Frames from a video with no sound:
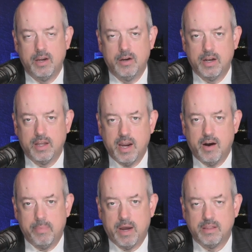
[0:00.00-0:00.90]
you're going to
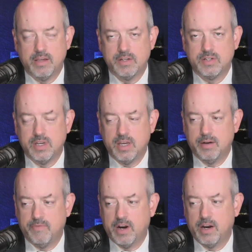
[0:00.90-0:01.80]
care about this in a
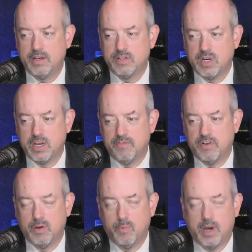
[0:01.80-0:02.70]
very
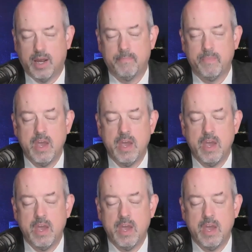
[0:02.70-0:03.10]
significant way.